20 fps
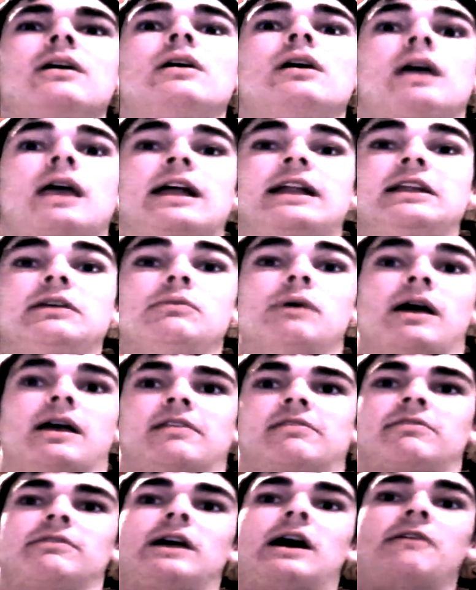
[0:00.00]
Anyway,
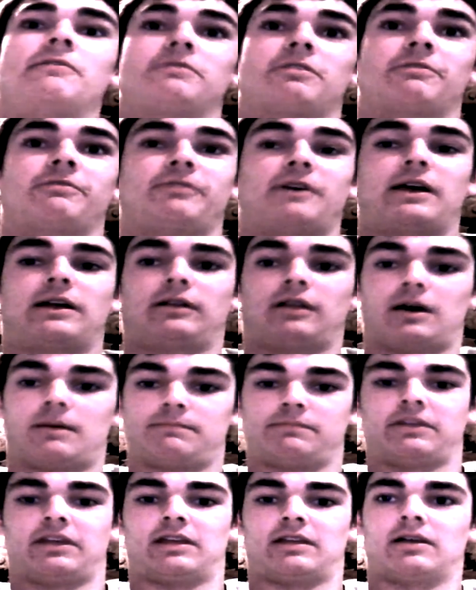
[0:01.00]
so now for the final
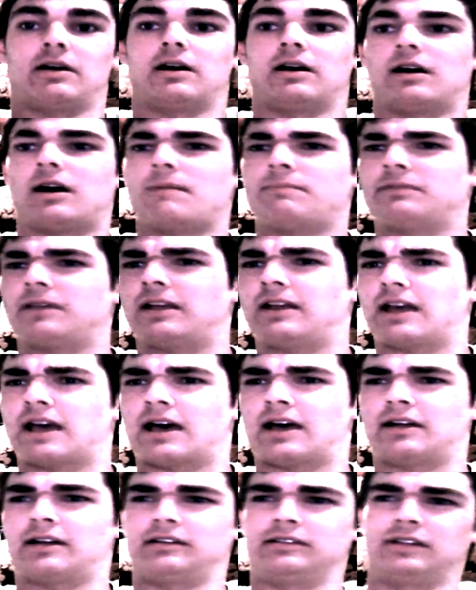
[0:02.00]
update. Update
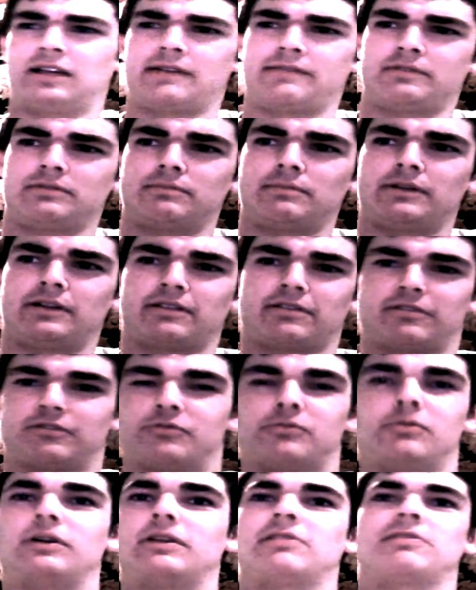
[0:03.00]
at 11 minutes and
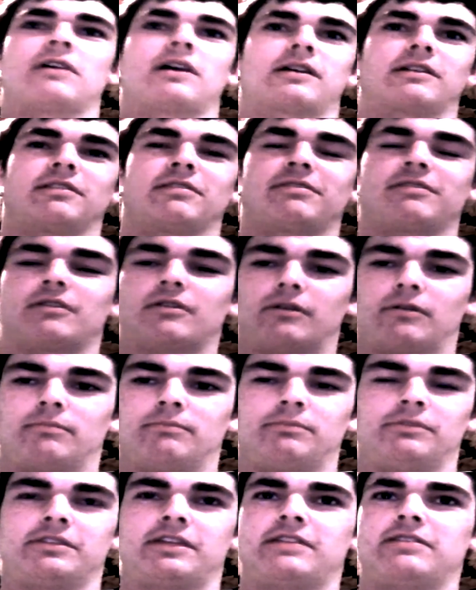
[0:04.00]
20 seconds, so
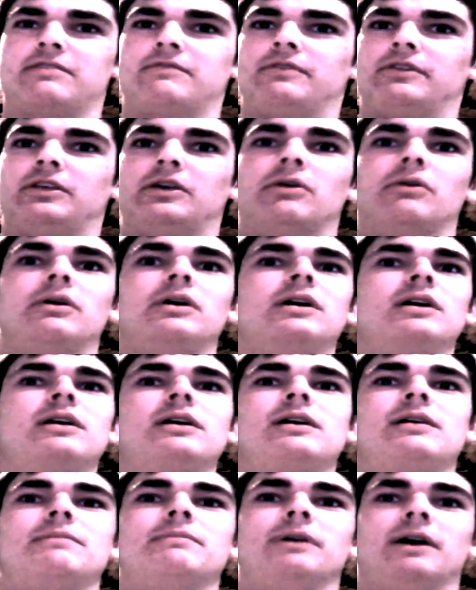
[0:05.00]
put that in the video.
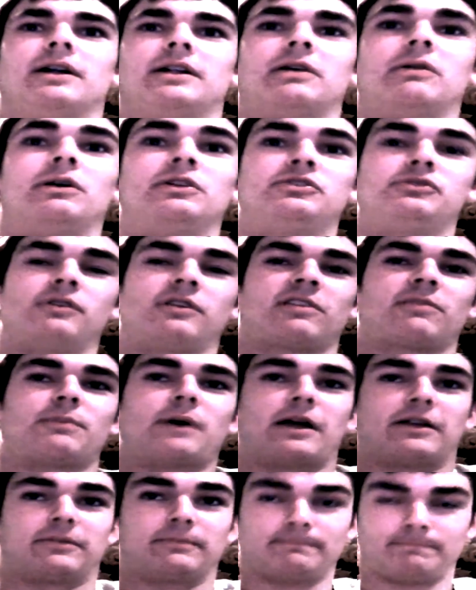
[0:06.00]
But what to
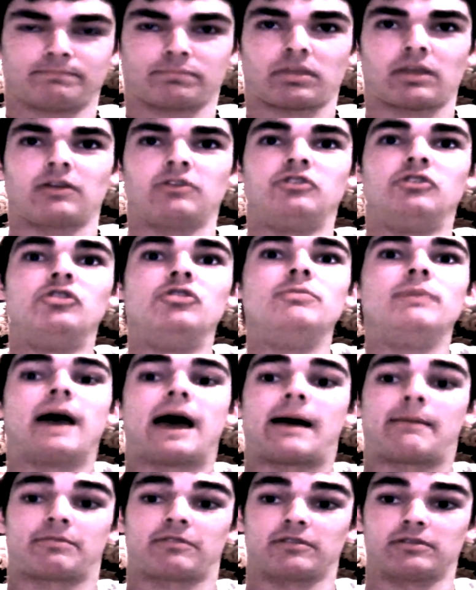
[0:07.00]
expect. New
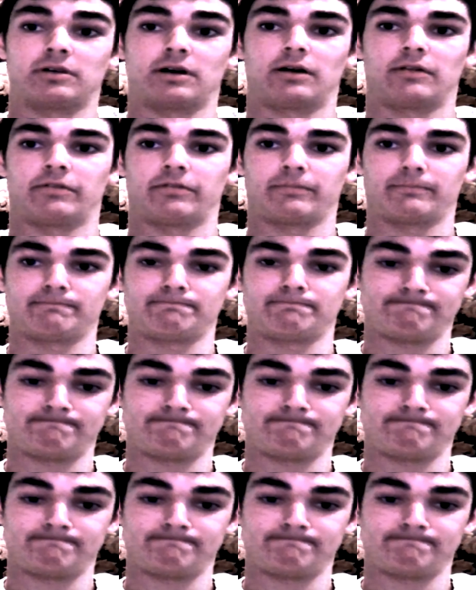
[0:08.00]
maps and guns.